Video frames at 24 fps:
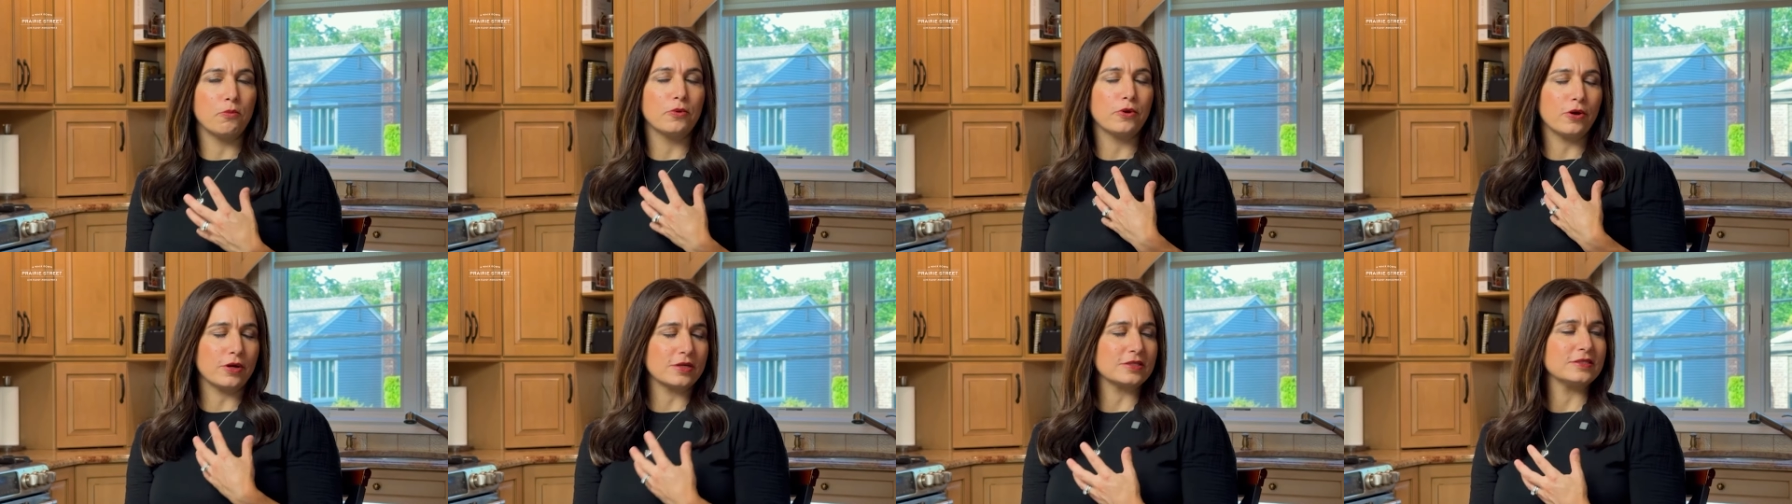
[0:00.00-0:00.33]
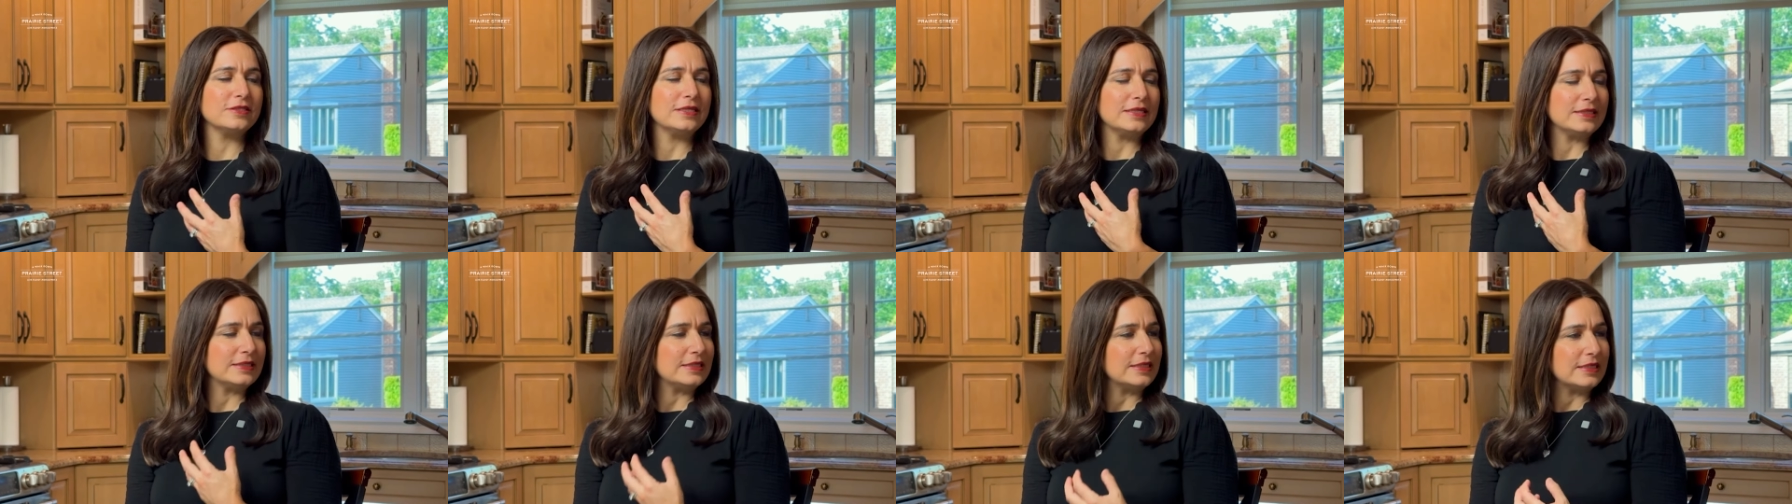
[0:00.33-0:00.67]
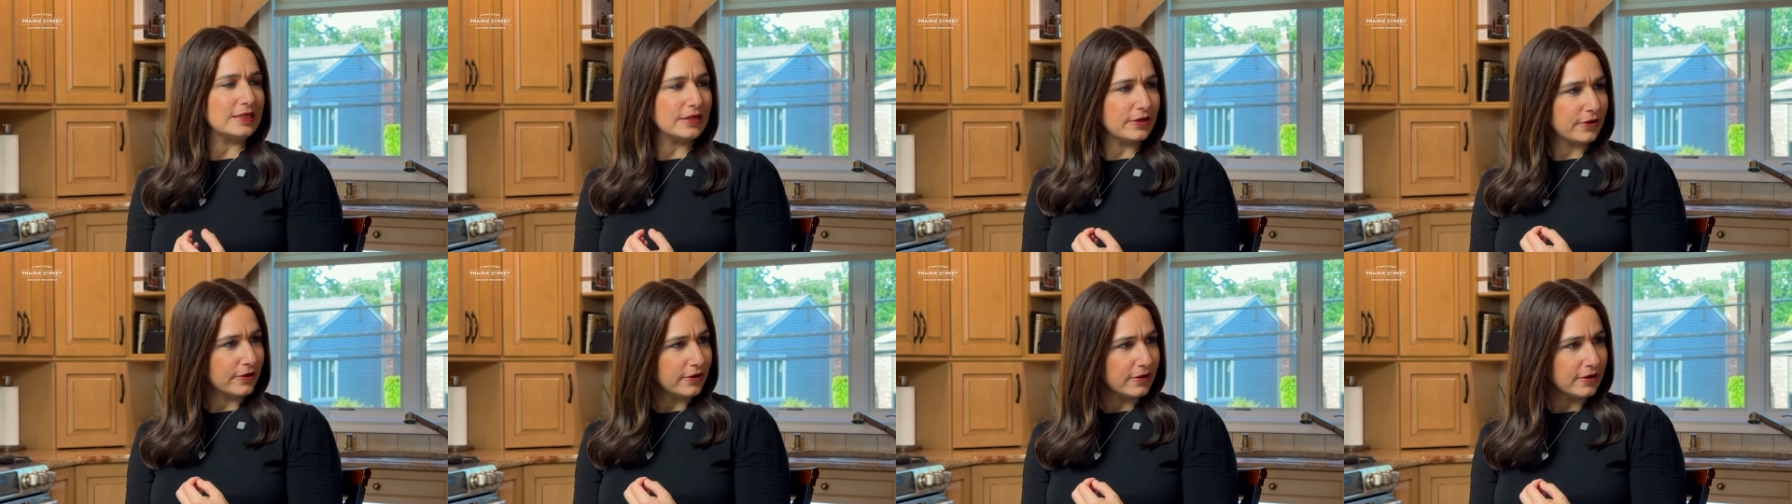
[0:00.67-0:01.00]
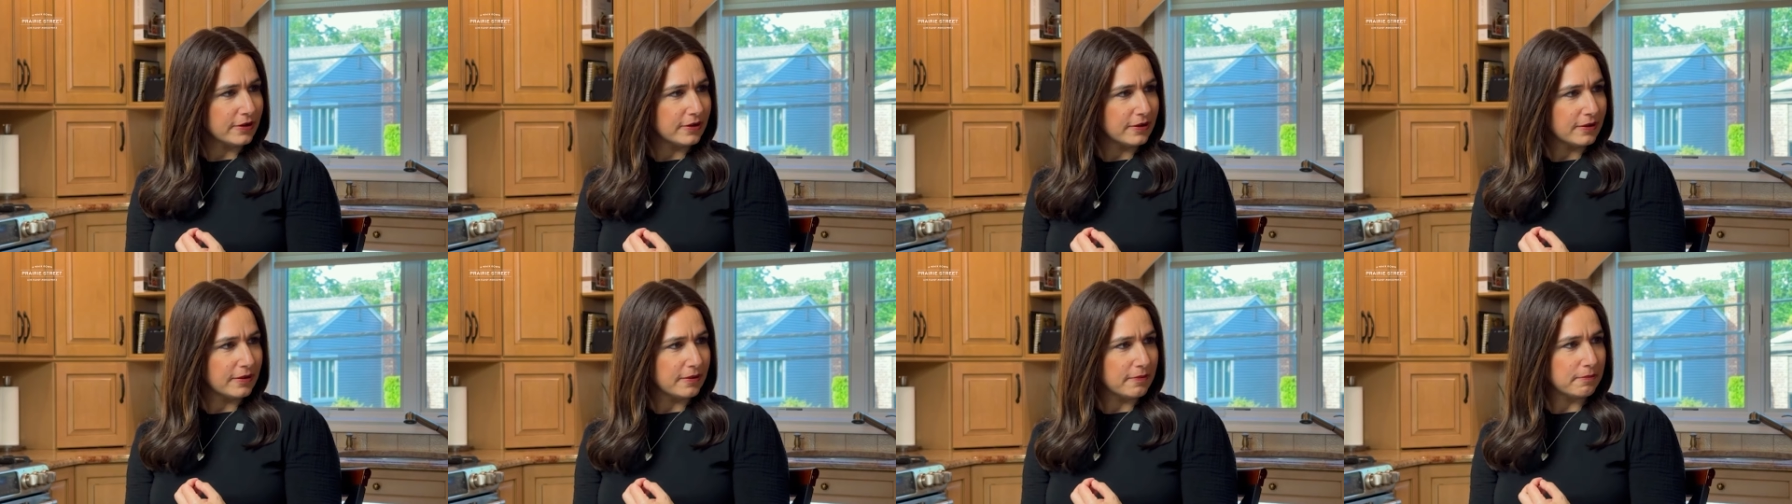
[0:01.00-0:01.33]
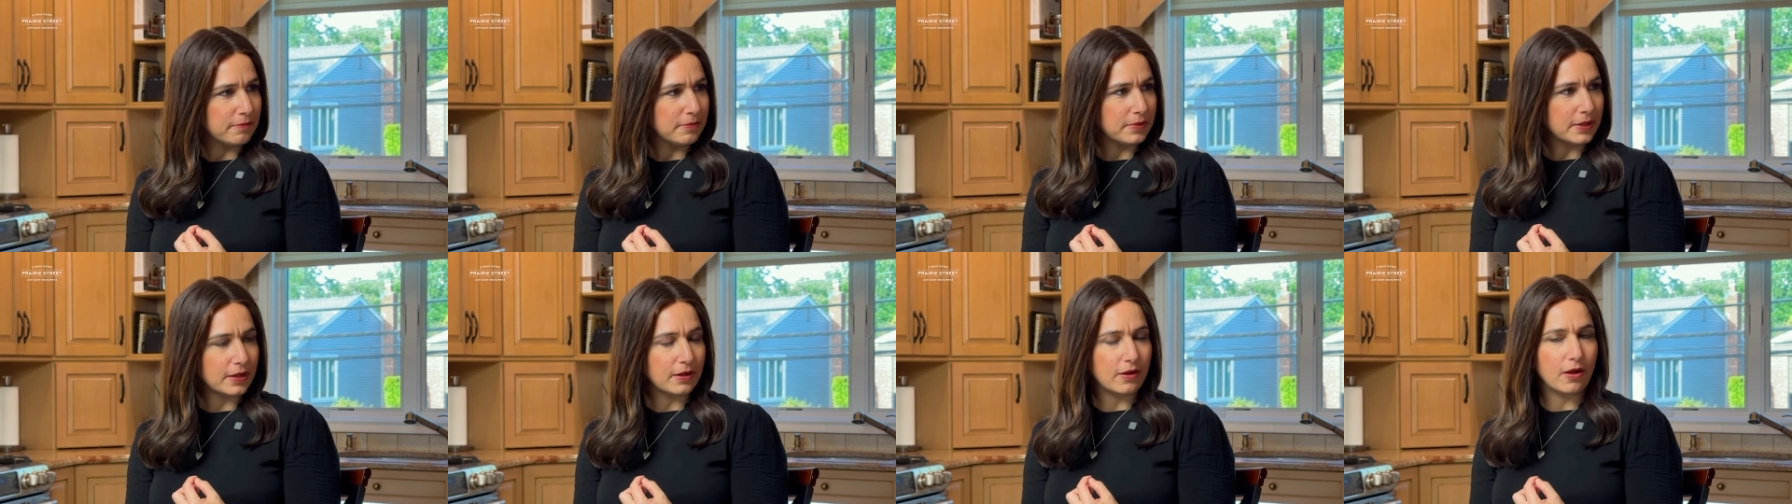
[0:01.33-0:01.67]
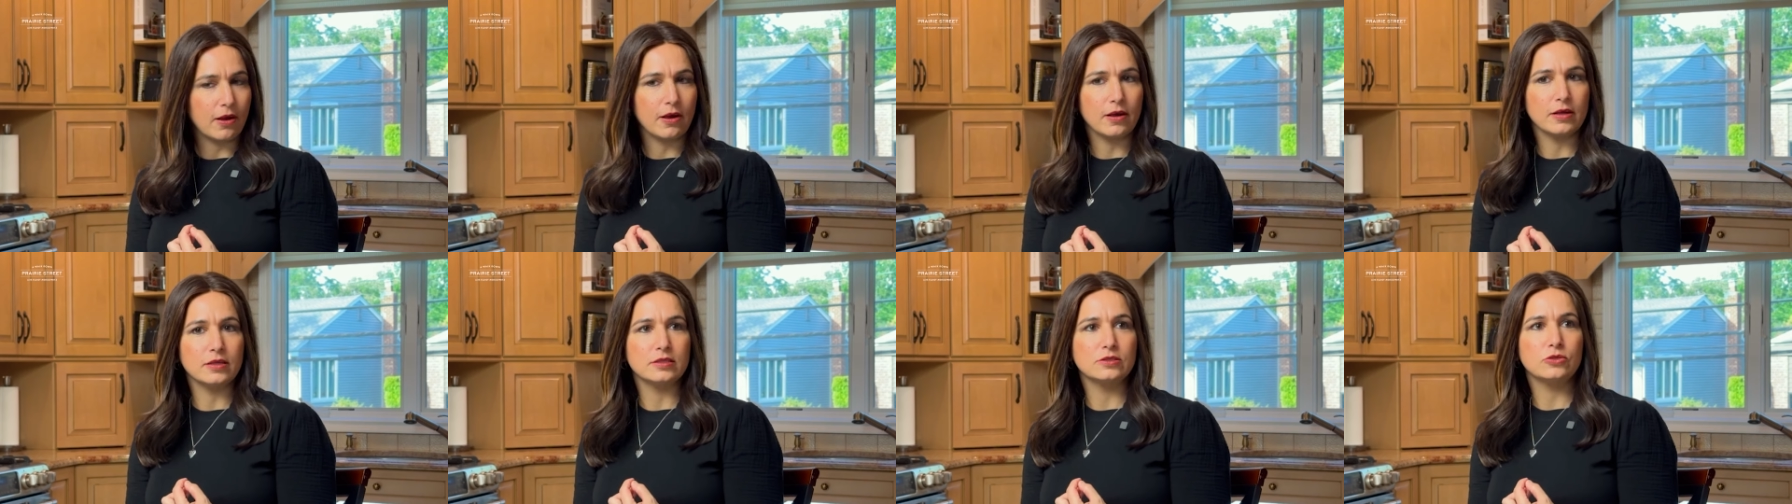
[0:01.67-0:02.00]
cooks need to hear
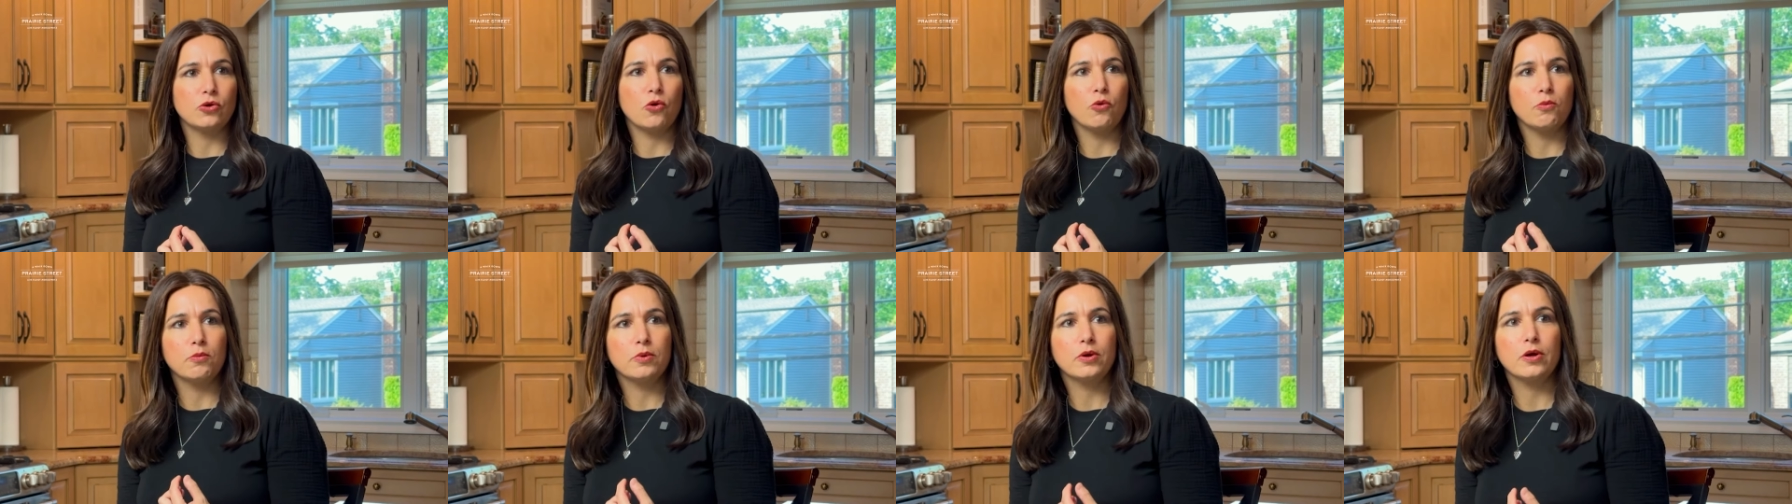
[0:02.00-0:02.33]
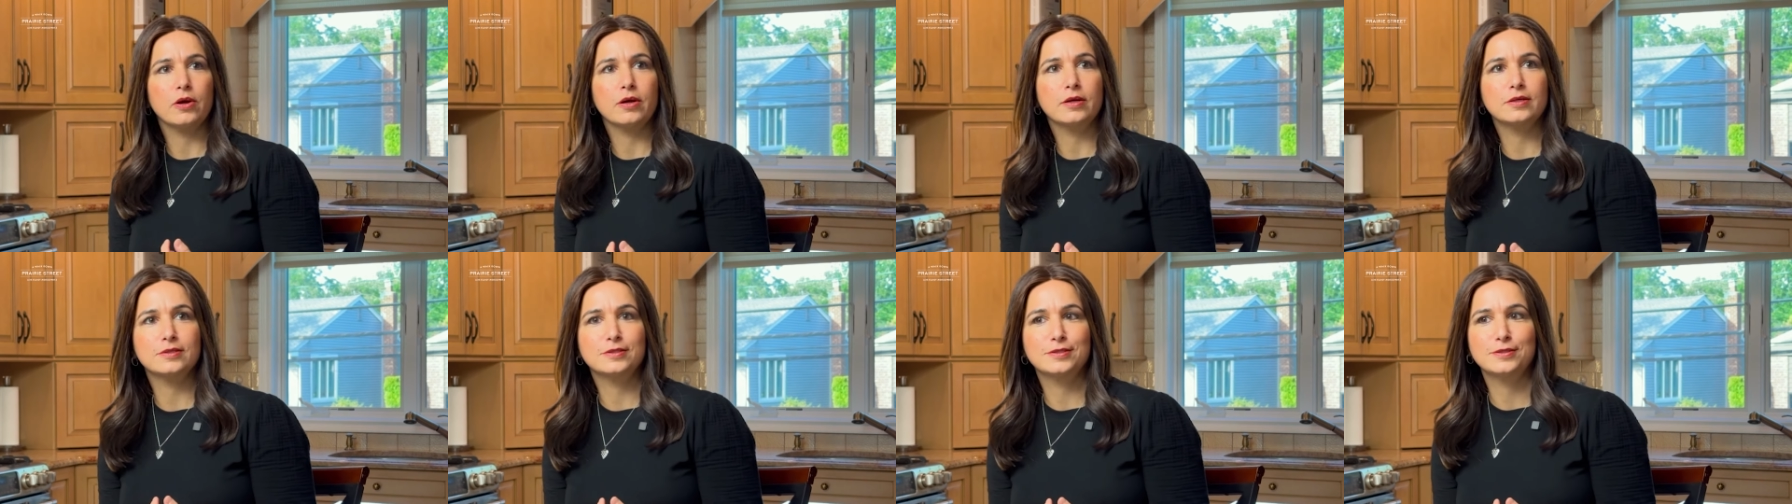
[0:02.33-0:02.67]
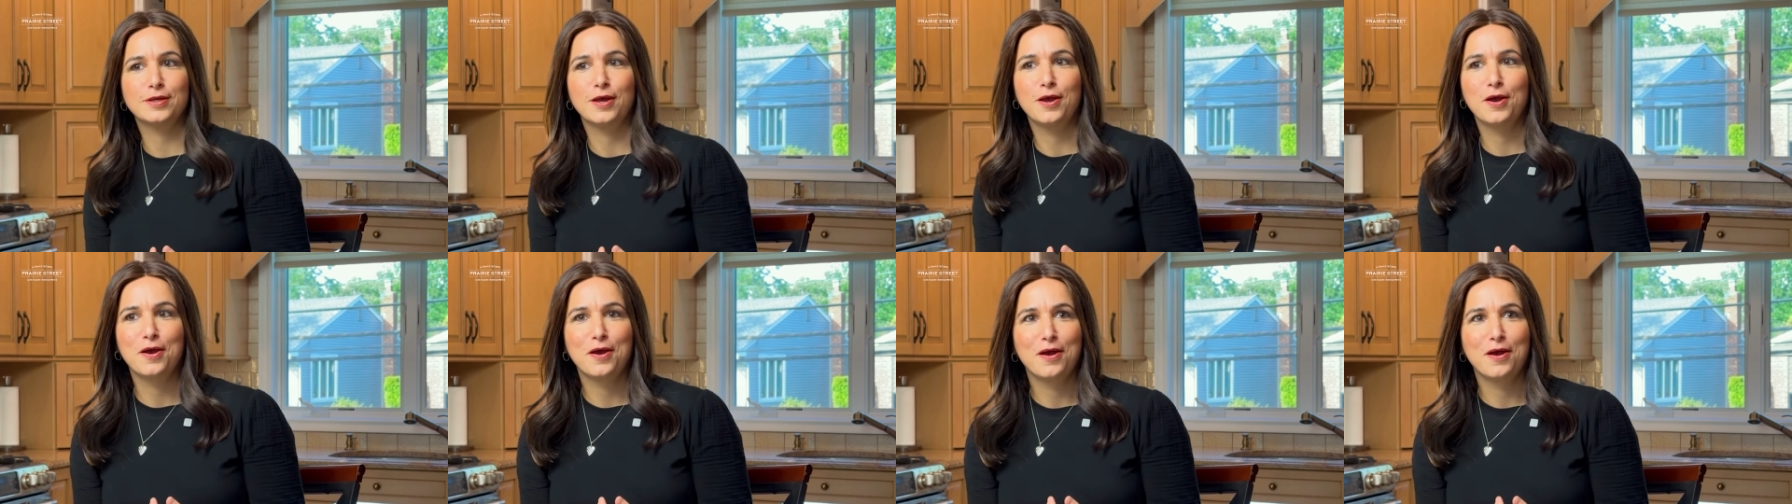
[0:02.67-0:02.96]
because home cooks